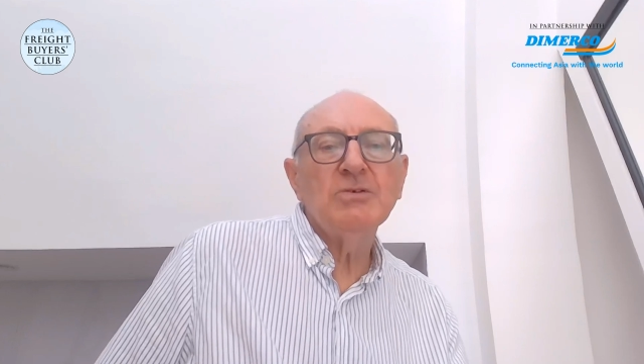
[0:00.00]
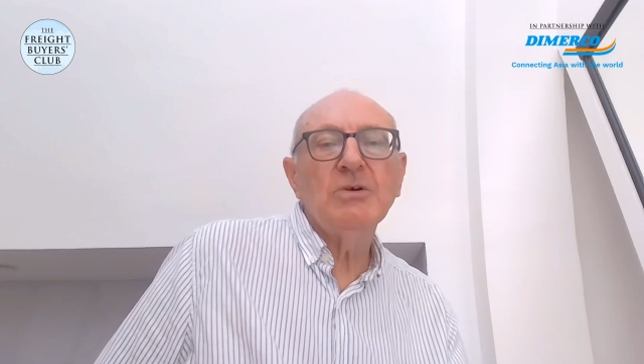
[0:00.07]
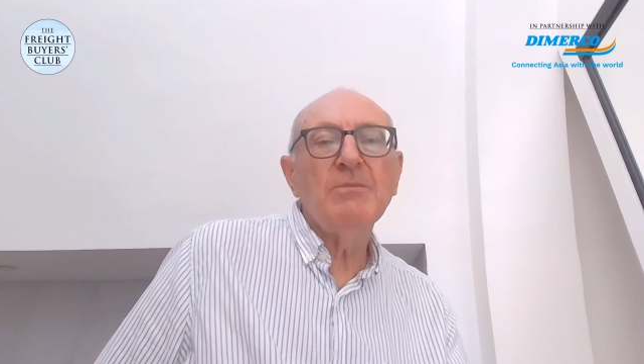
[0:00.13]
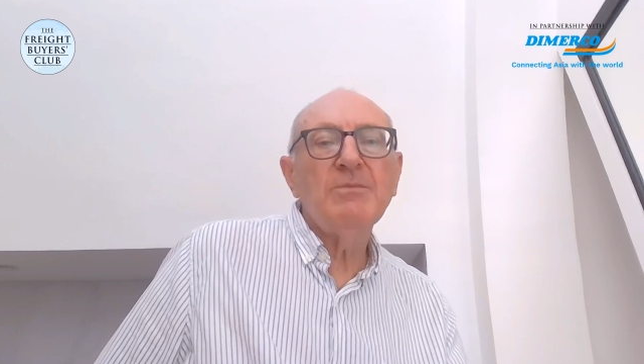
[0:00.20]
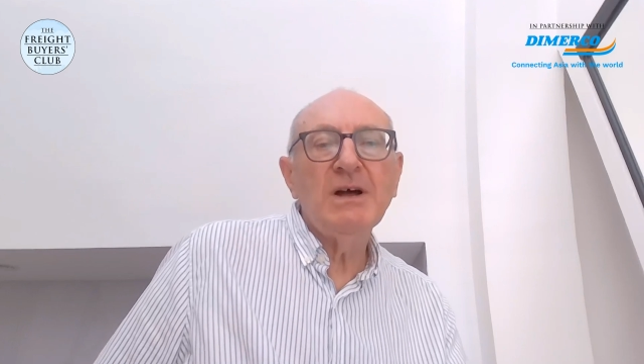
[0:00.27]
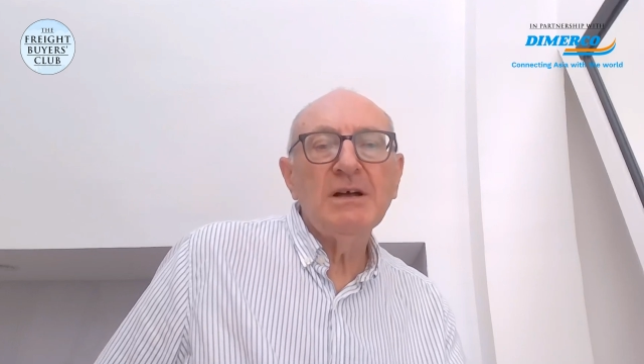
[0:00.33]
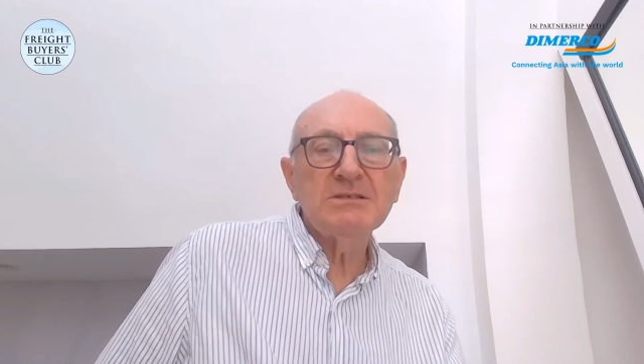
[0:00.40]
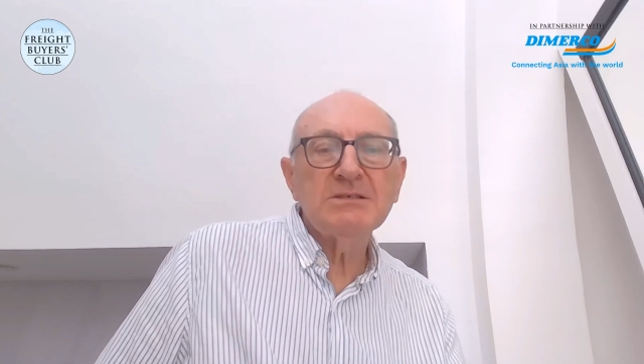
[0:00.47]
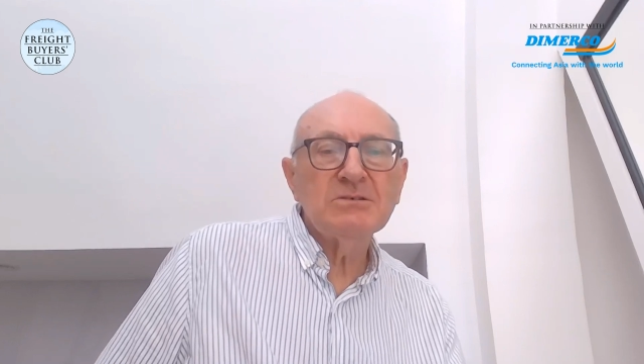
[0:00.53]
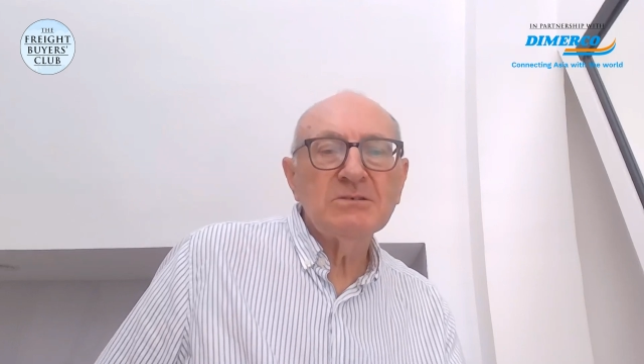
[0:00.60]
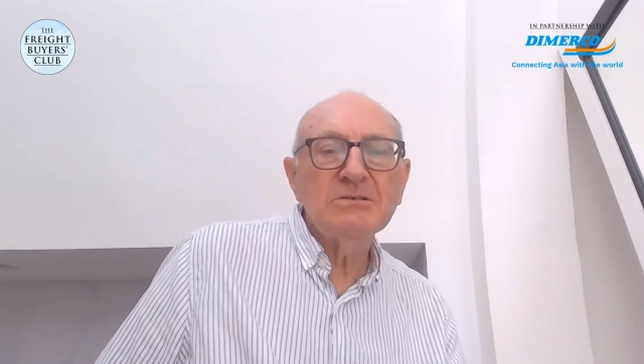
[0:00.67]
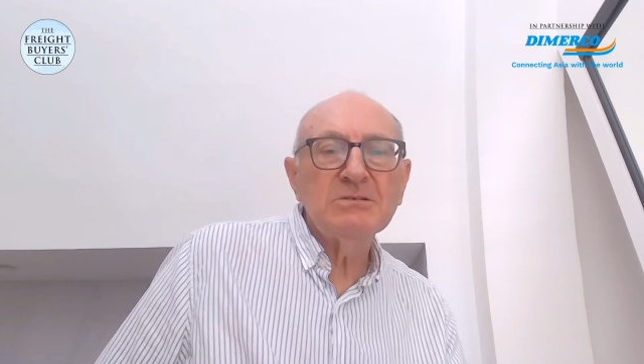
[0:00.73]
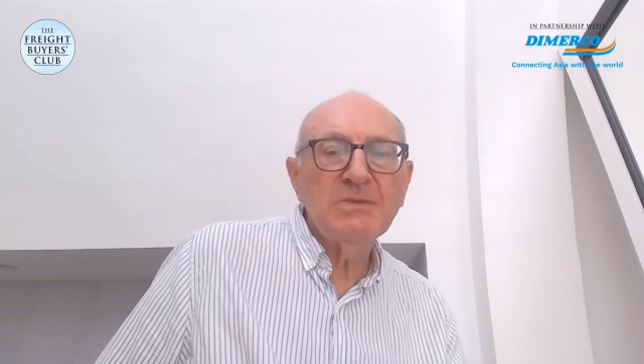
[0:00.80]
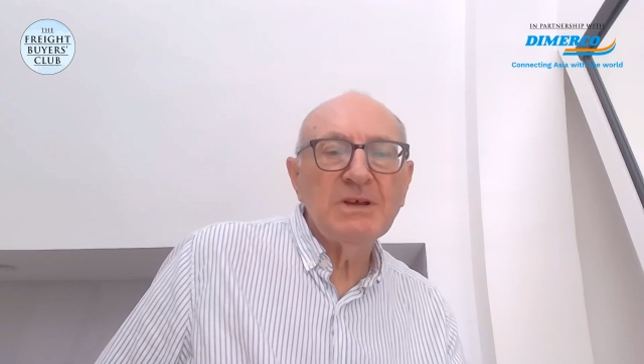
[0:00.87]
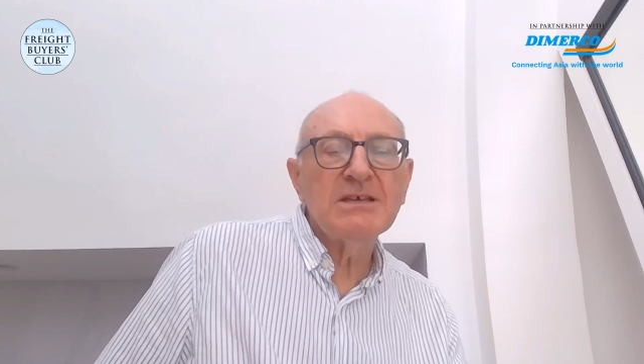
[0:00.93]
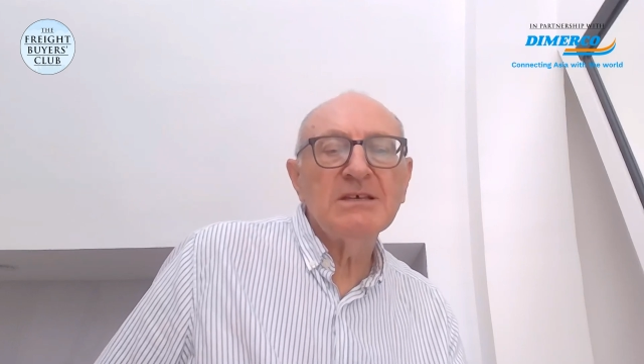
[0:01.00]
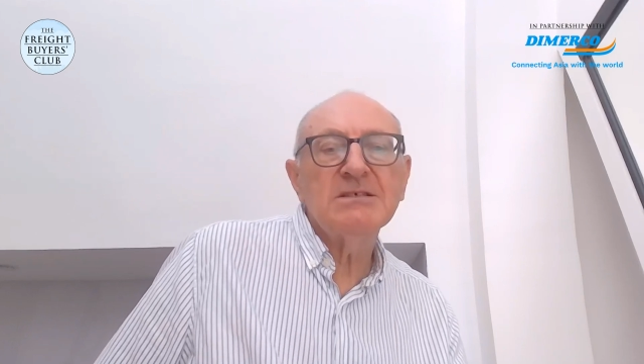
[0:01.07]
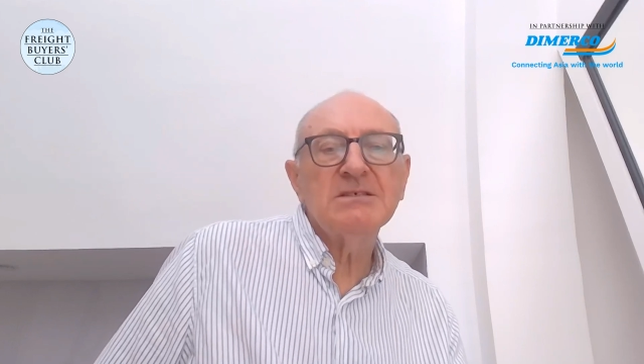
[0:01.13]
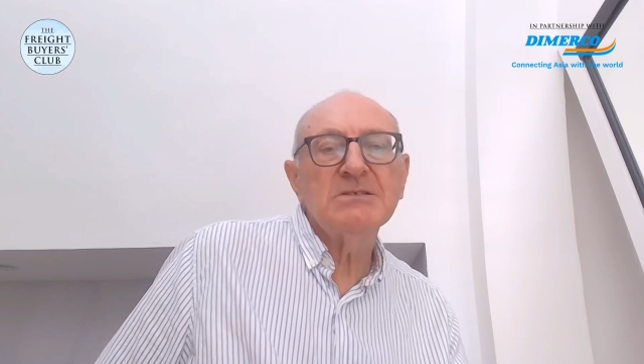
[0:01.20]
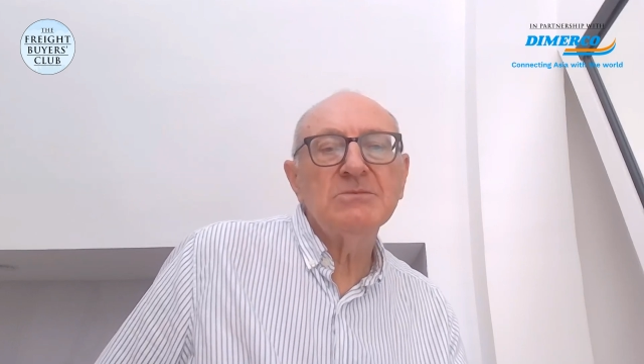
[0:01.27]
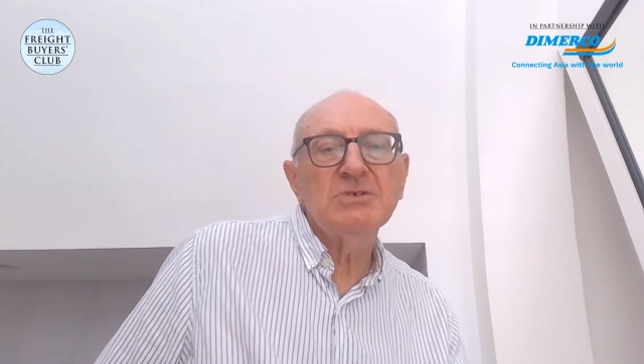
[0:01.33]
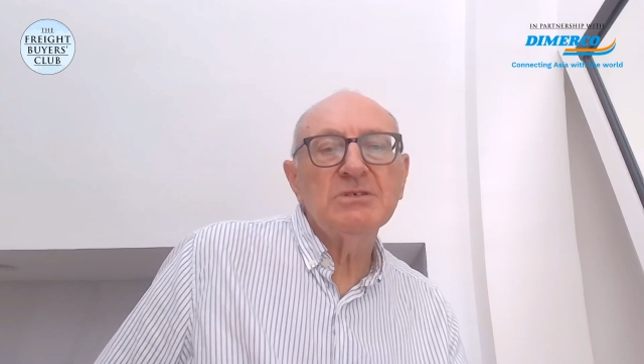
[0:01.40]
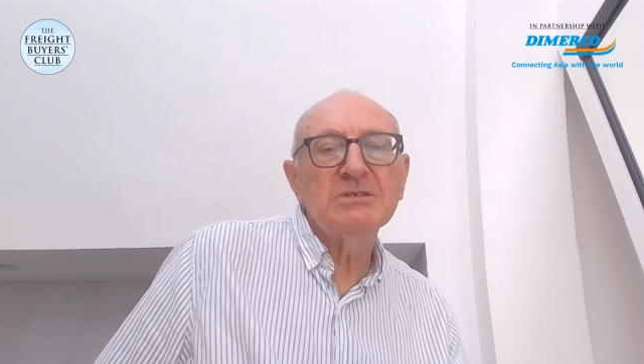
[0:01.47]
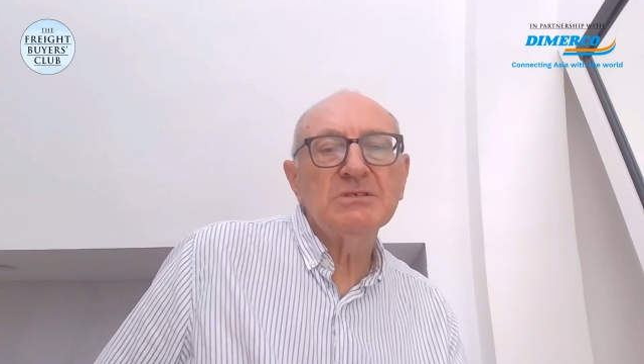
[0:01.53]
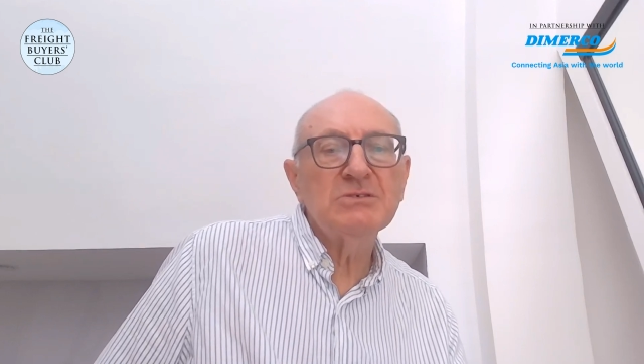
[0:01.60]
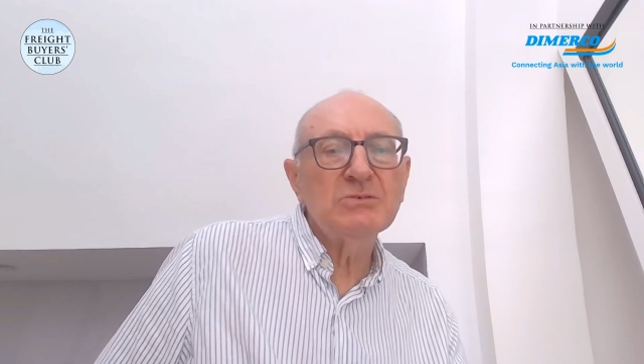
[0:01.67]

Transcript: Do I pass it on to my customers?